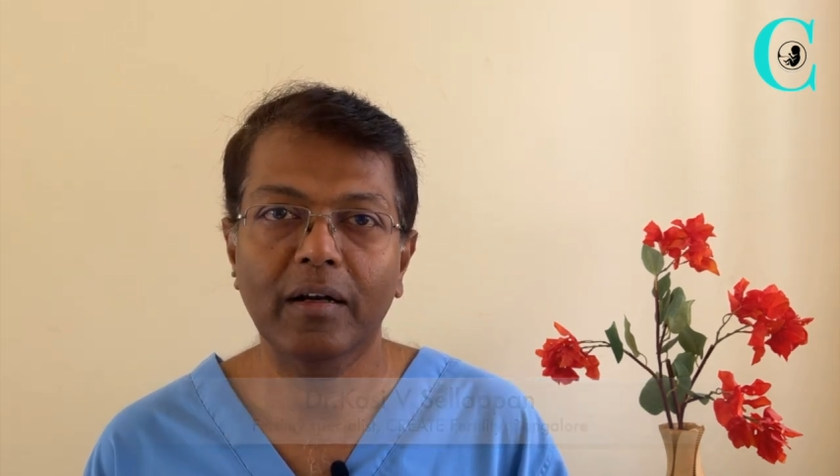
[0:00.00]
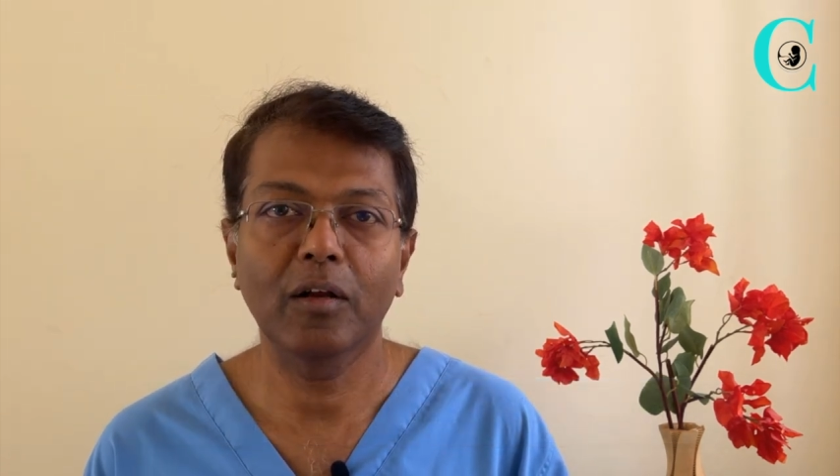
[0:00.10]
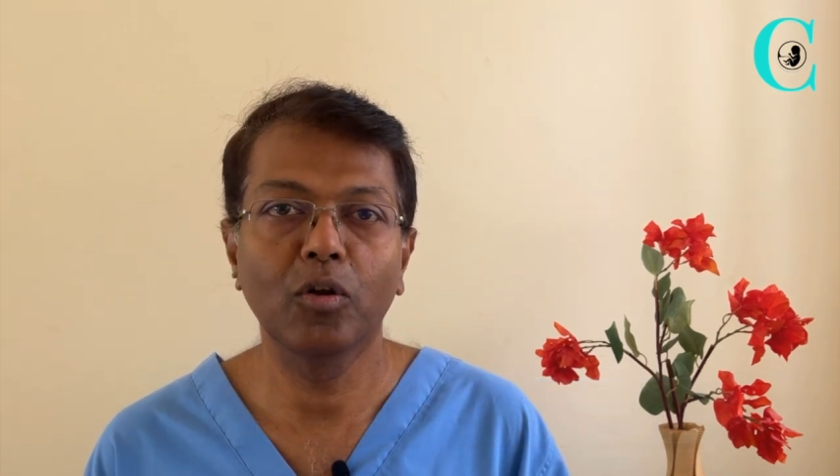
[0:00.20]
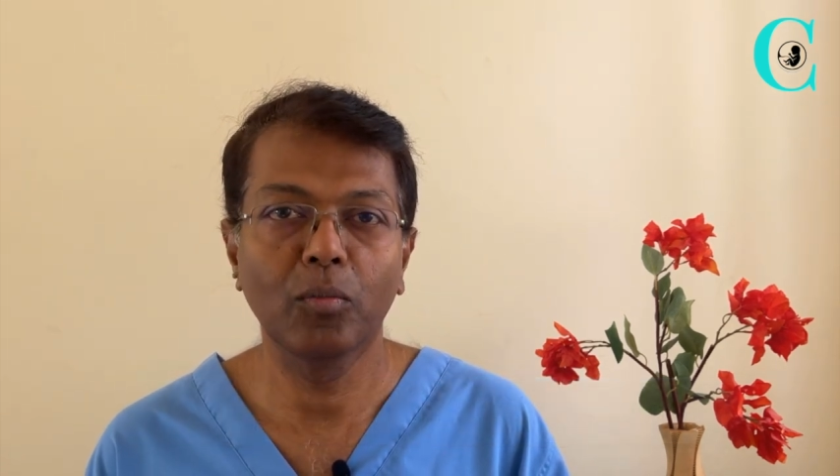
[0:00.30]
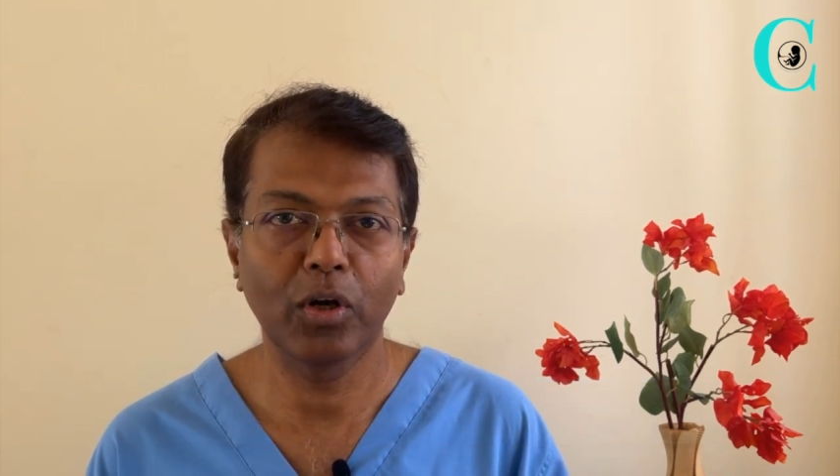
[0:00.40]

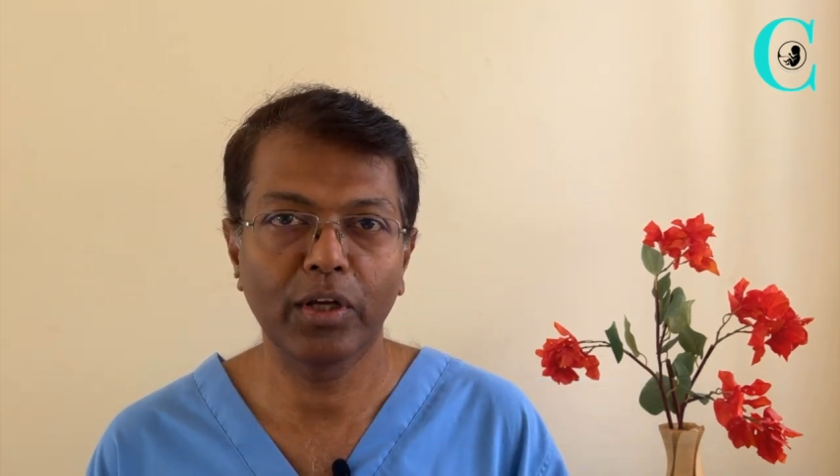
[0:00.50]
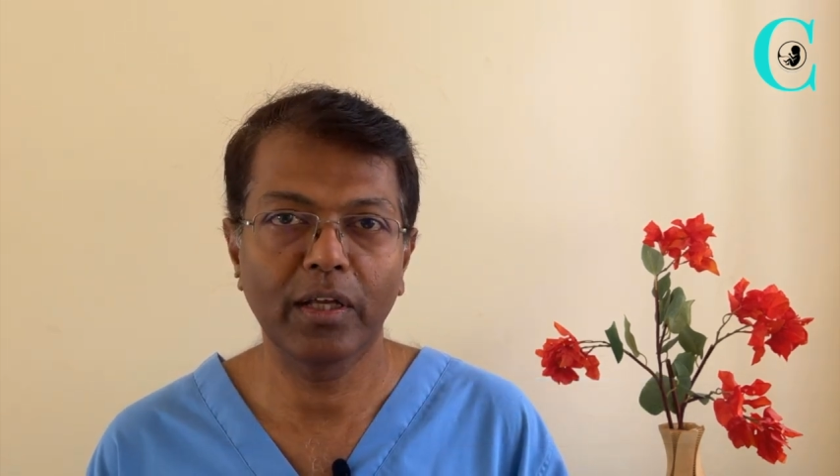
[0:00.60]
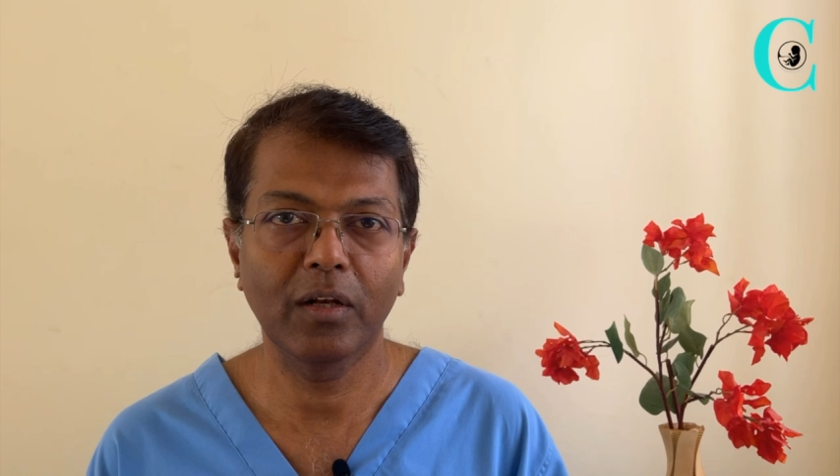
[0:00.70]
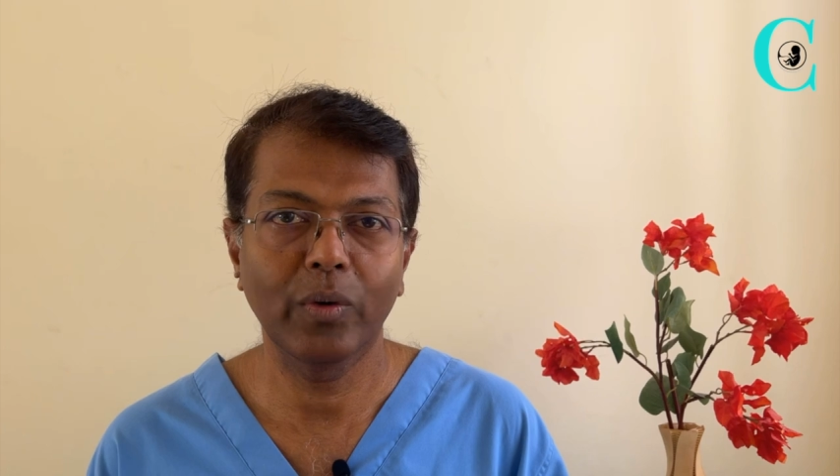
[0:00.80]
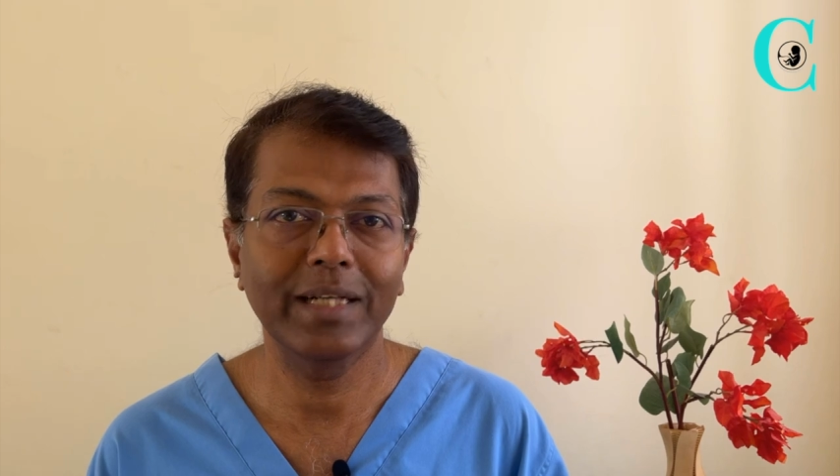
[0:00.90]
low
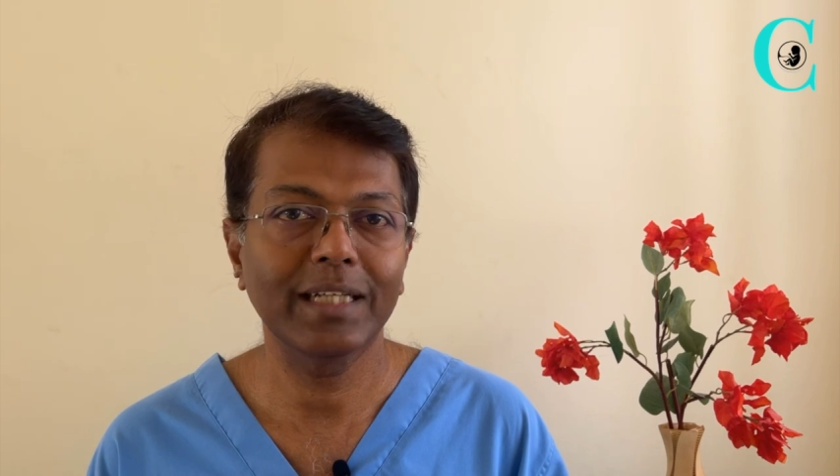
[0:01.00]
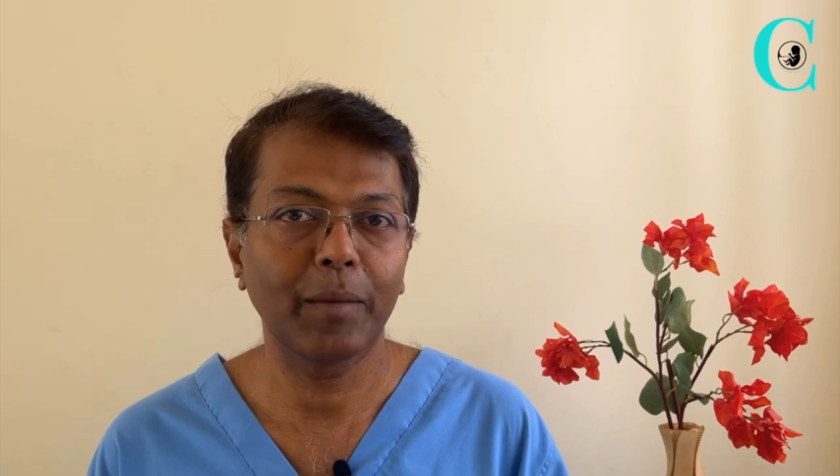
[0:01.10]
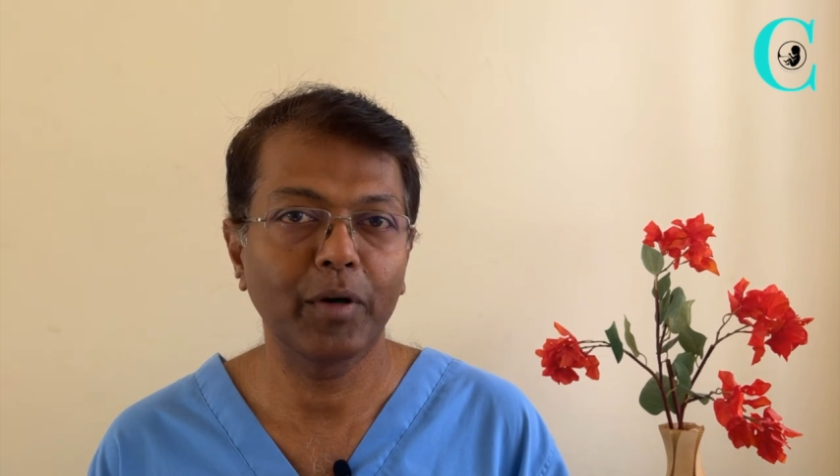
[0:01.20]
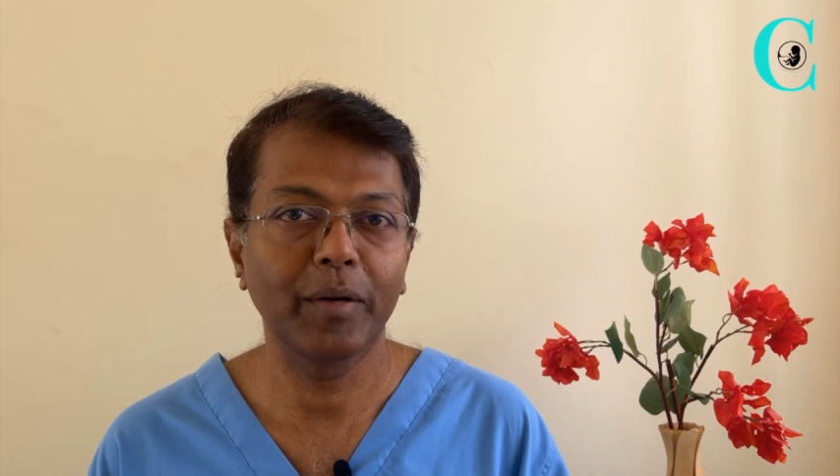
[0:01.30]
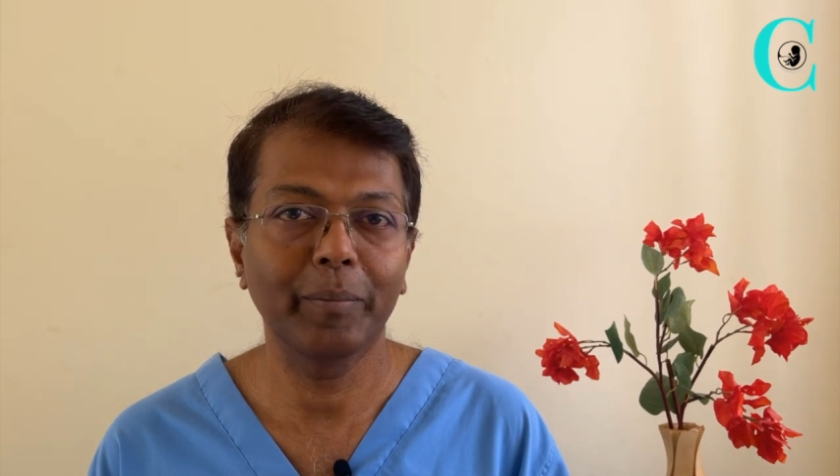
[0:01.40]
molecular weight
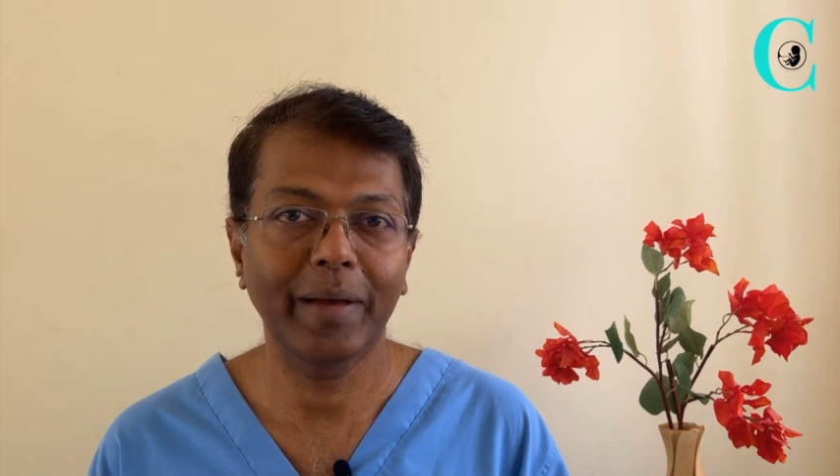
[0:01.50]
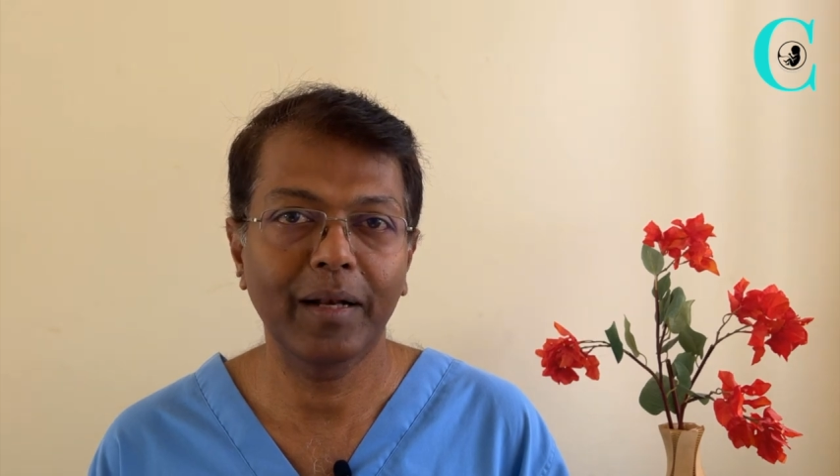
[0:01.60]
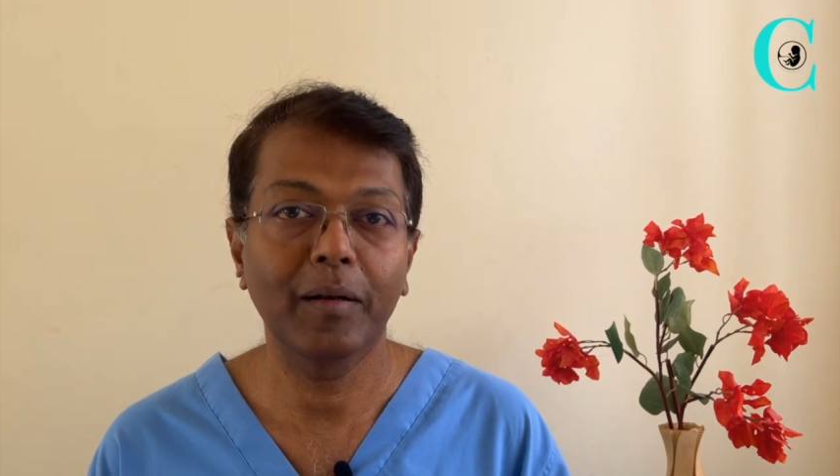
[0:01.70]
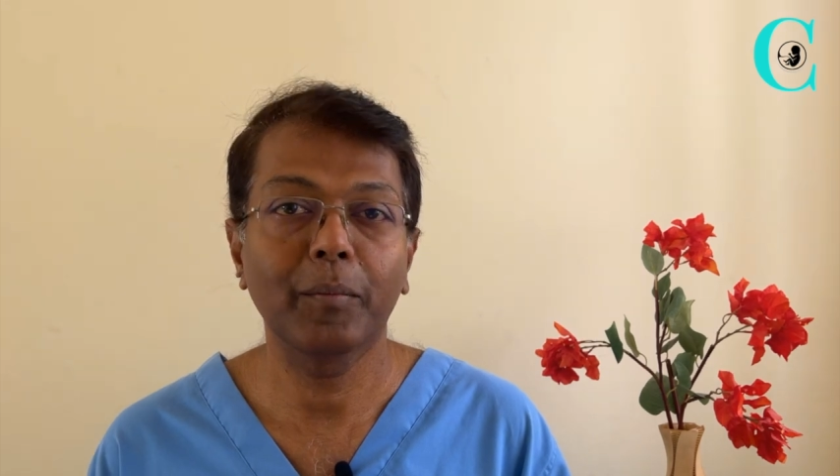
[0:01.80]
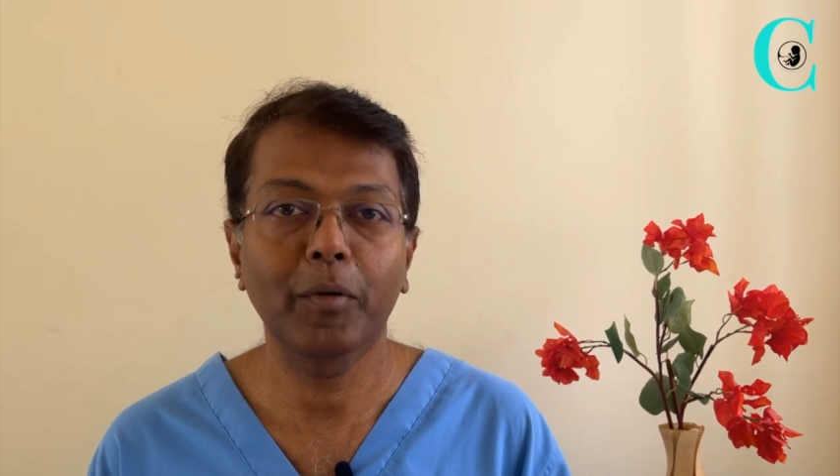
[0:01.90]
heparin pen
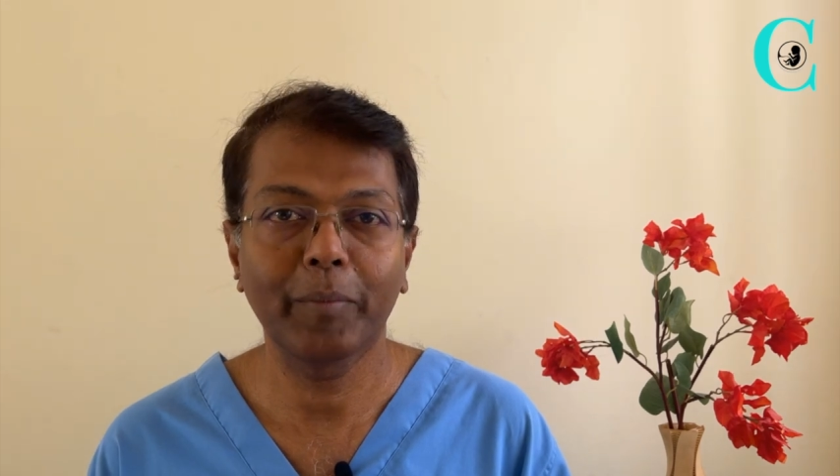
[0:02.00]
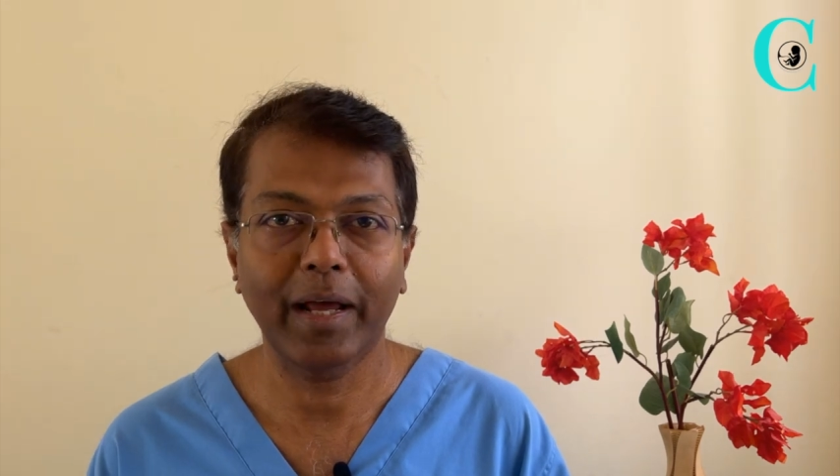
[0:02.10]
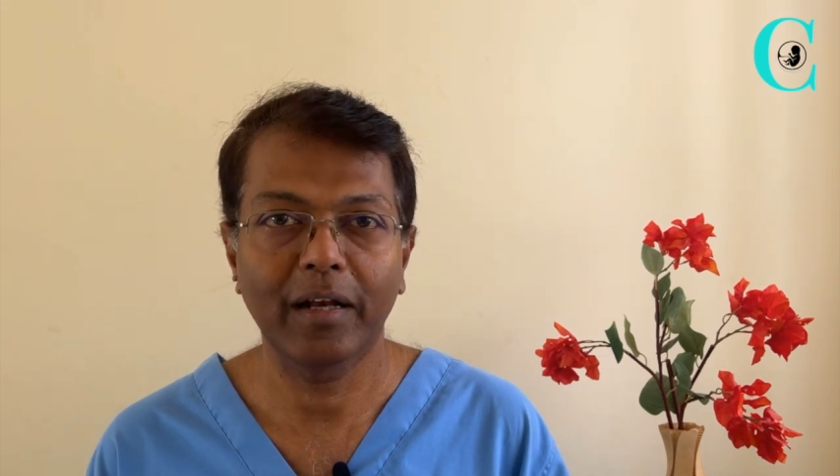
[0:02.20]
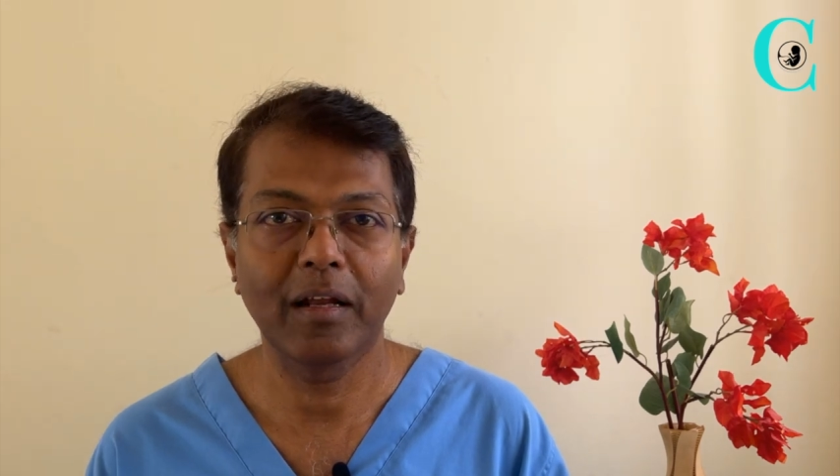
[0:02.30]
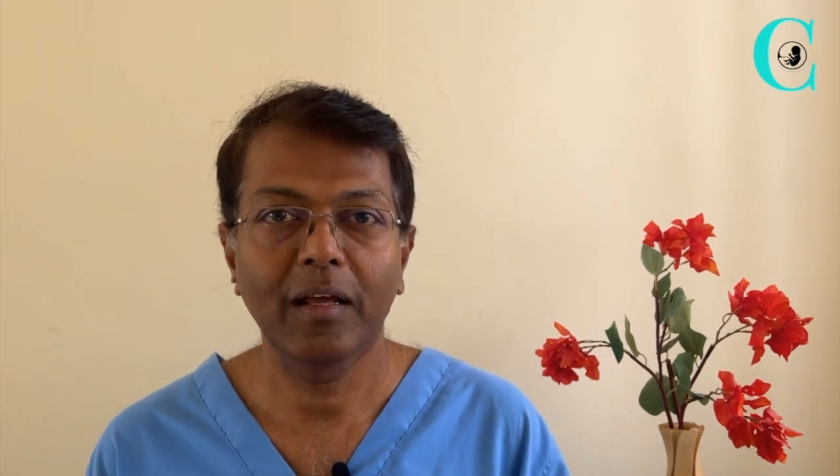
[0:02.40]

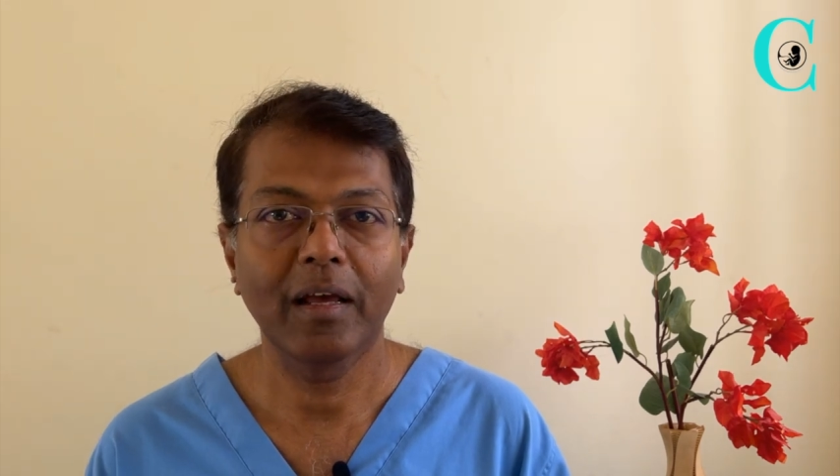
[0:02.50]
prepared